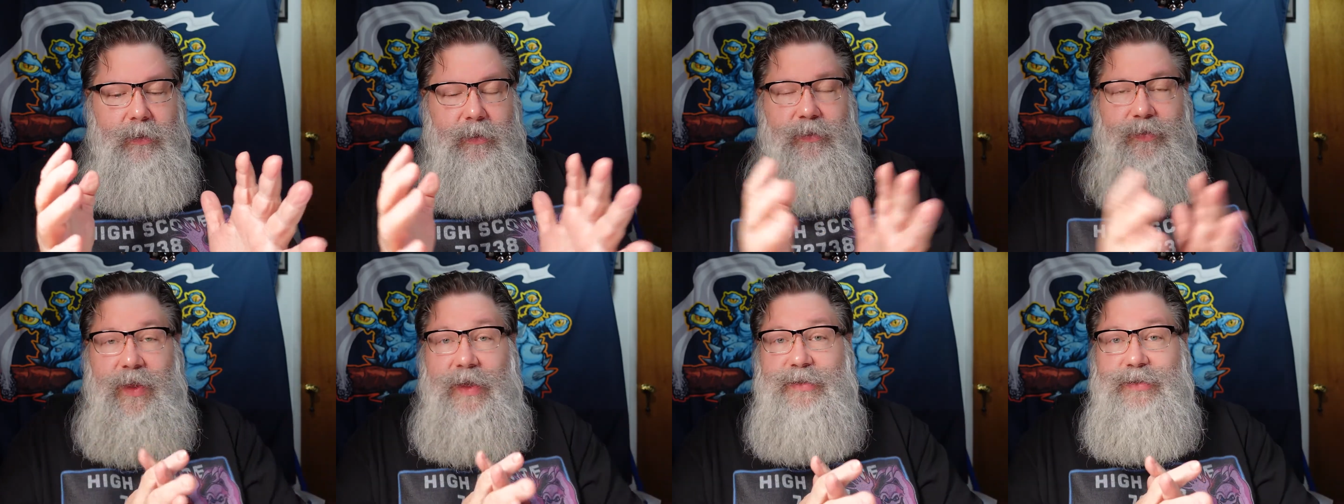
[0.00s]

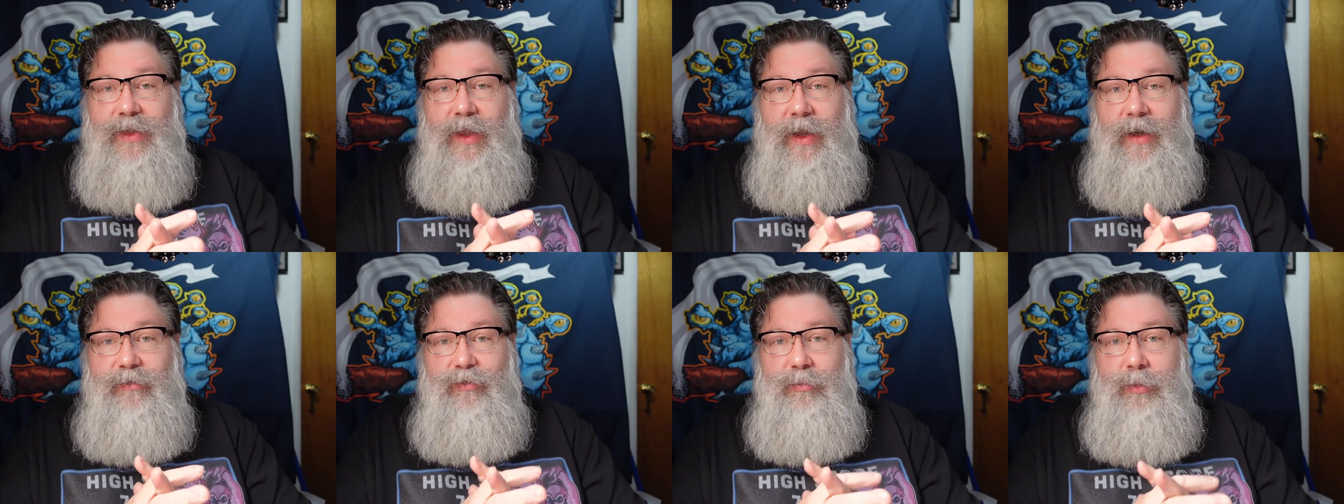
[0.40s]
thanks a
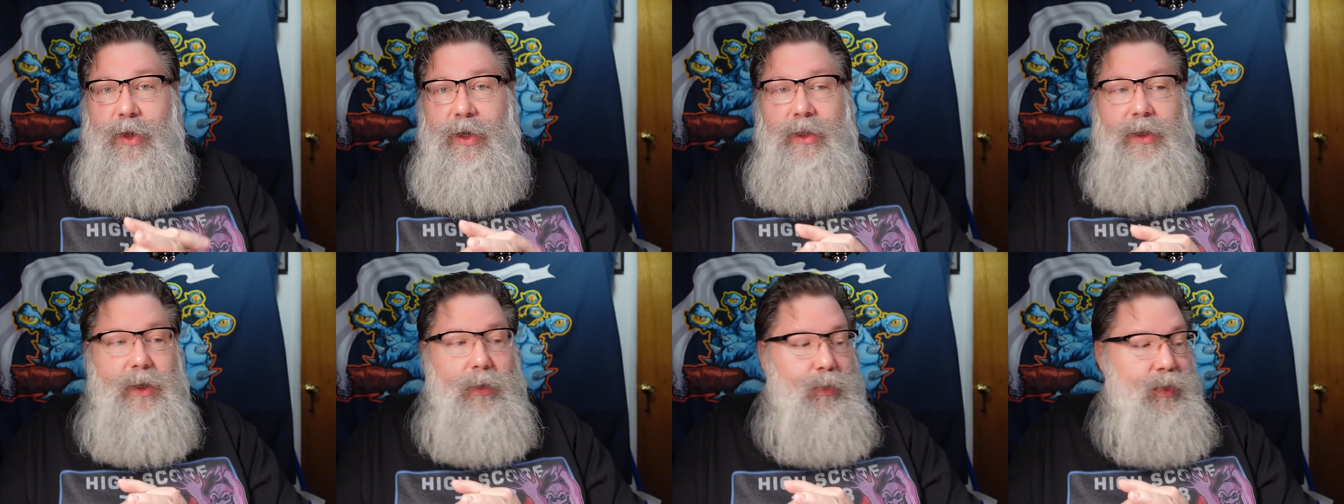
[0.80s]
lot,
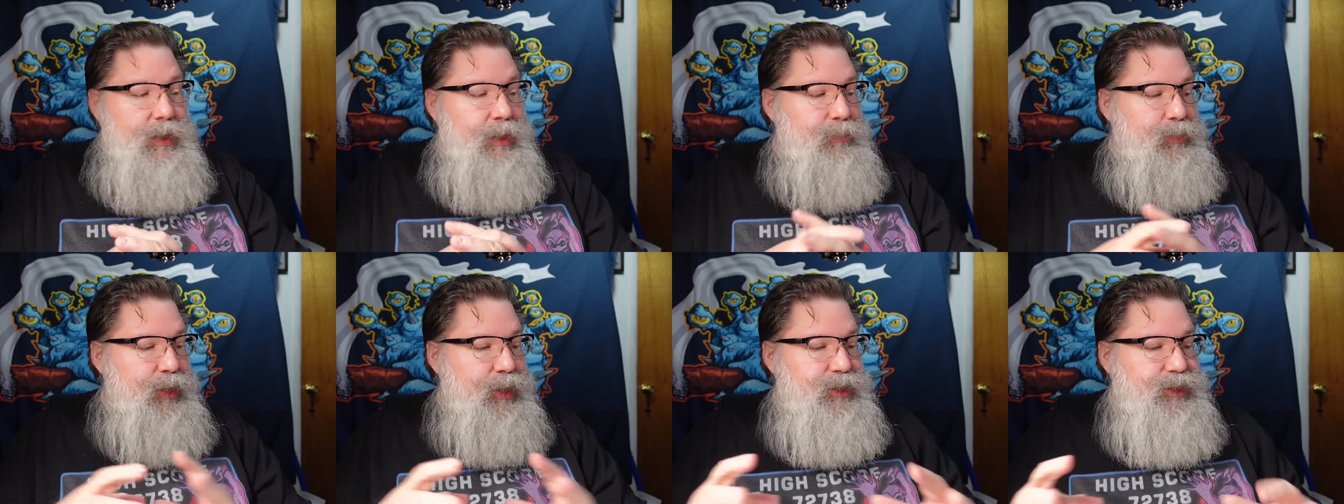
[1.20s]
everybody. I really
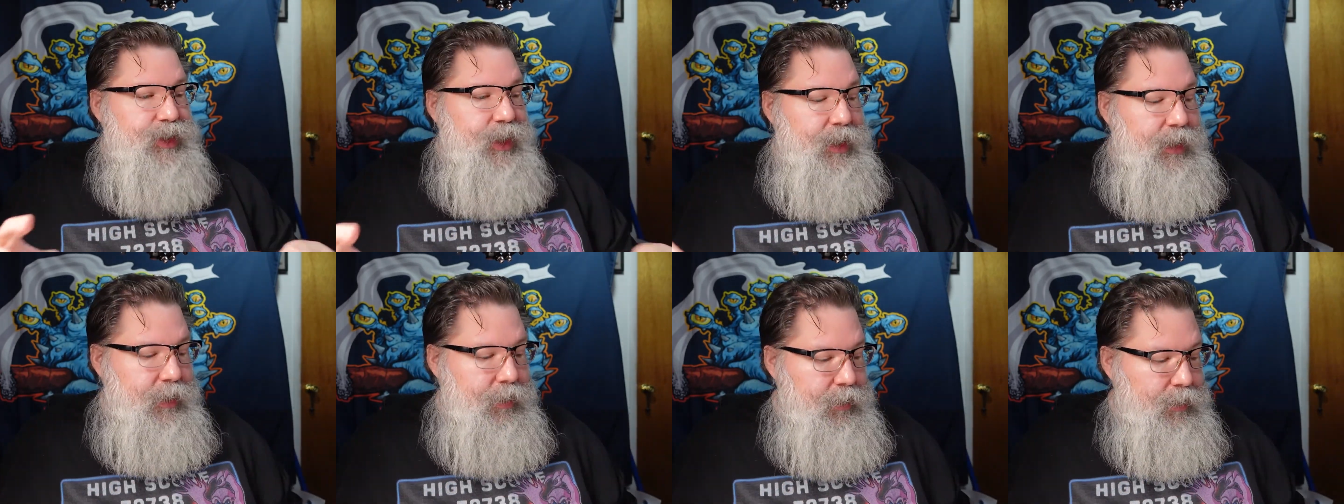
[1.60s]

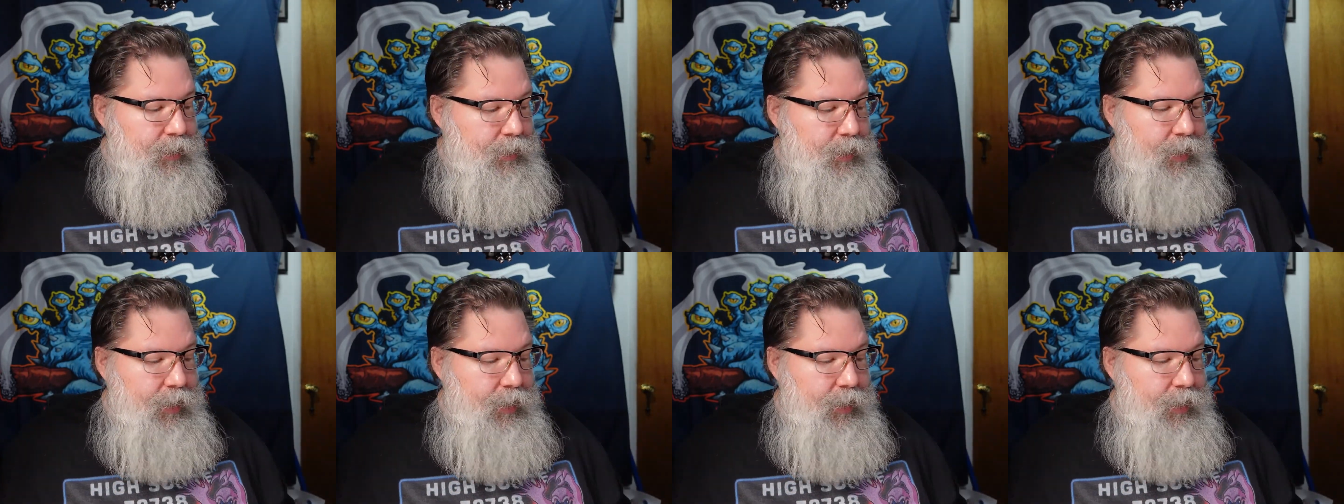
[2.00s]
appreciate it.